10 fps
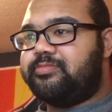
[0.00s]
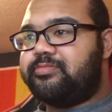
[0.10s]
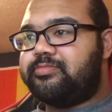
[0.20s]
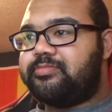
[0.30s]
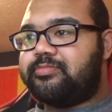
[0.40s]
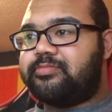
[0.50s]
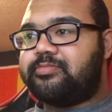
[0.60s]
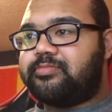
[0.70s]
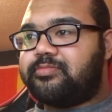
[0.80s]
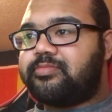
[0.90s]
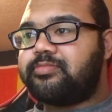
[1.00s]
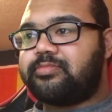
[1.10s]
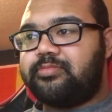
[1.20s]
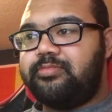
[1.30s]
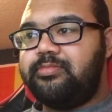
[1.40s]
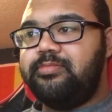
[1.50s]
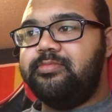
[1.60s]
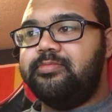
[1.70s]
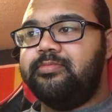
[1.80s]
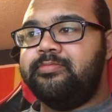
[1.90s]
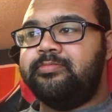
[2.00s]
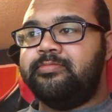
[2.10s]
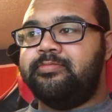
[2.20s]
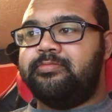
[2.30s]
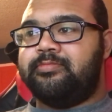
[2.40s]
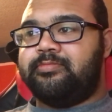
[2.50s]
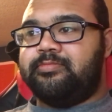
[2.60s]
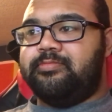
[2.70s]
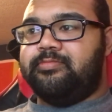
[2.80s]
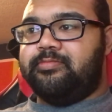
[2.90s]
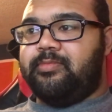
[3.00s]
Nobody speaks.